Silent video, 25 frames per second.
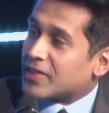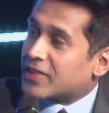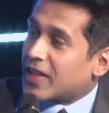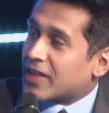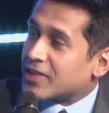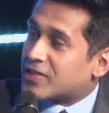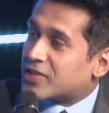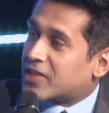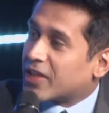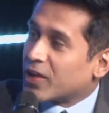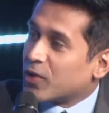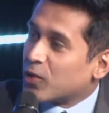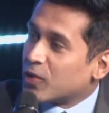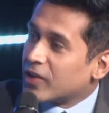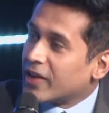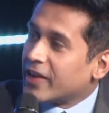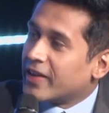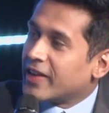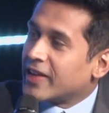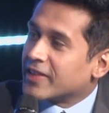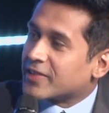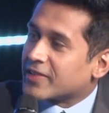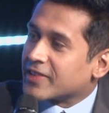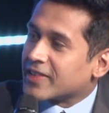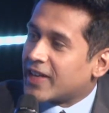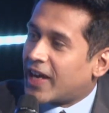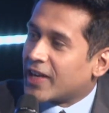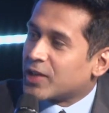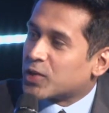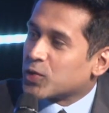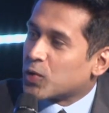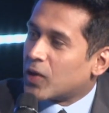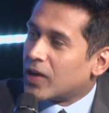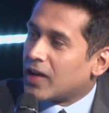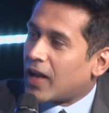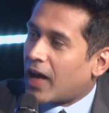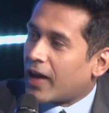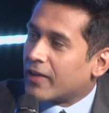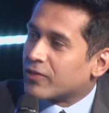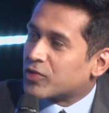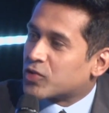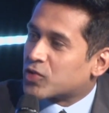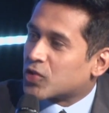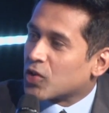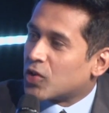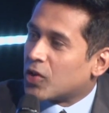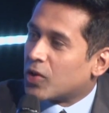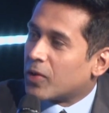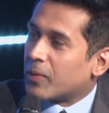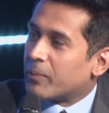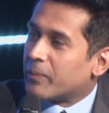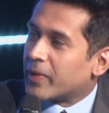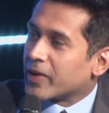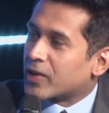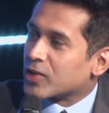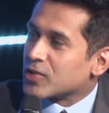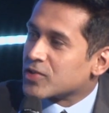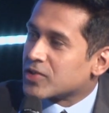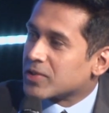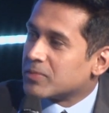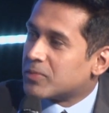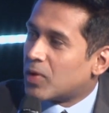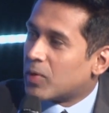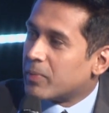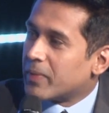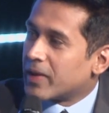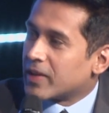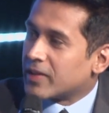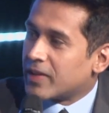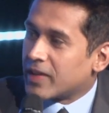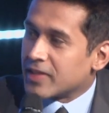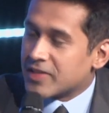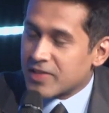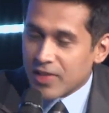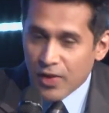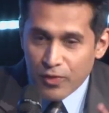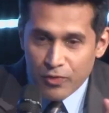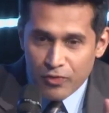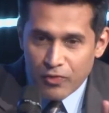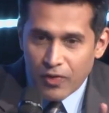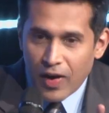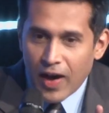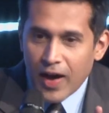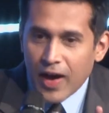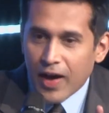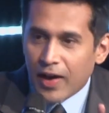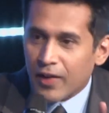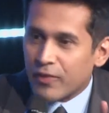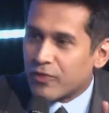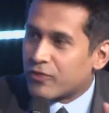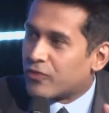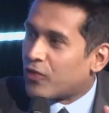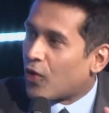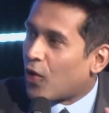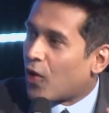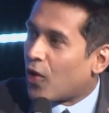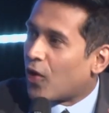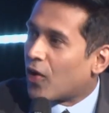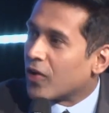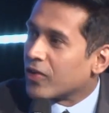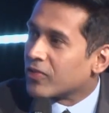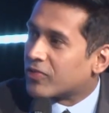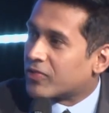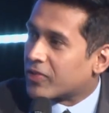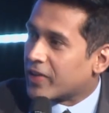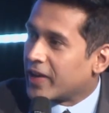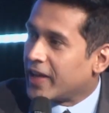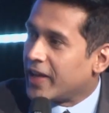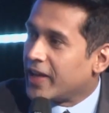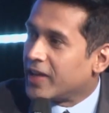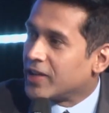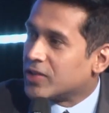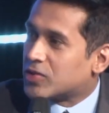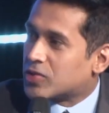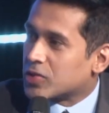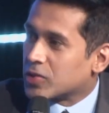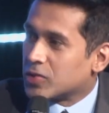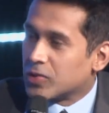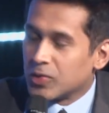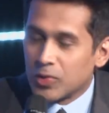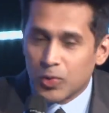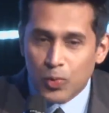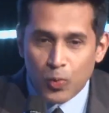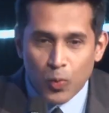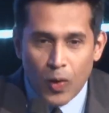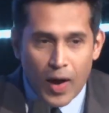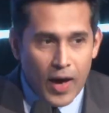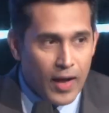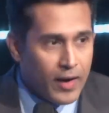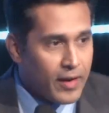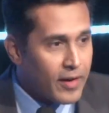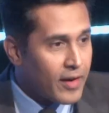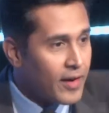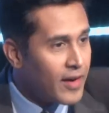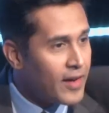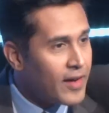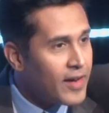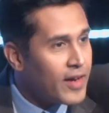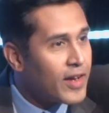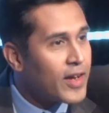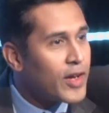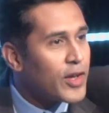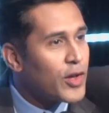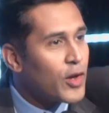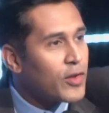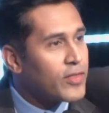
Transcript: that's the only reason I do a live show, because the moment they say 5, 4, 3, 2, 1, you're